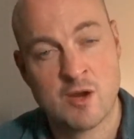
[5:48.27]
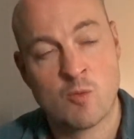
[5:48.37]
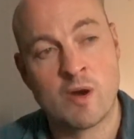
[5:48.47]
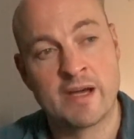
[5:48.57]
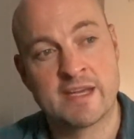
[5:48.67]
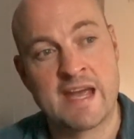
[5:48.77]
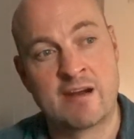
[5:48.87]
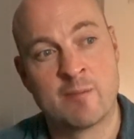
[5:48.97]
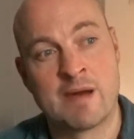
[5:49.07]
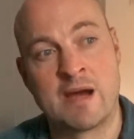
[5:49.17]
What I
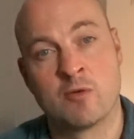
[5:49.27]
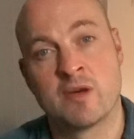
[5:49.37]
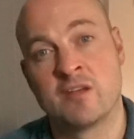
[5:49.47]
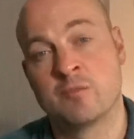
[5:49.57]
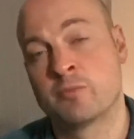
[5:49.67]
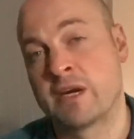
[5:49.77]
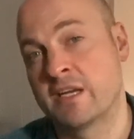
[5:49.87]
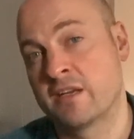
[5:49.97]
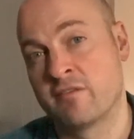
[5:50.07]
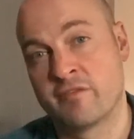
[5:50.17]
care about is
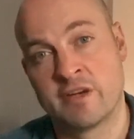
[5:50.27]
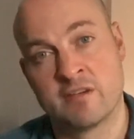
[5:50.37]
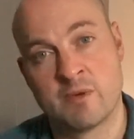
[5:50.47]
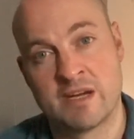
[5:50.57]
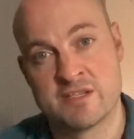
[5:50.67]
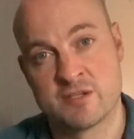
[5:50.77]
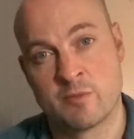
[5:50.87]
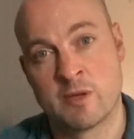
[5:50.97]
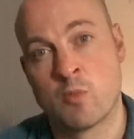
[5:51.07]
breaking free of my insomnia.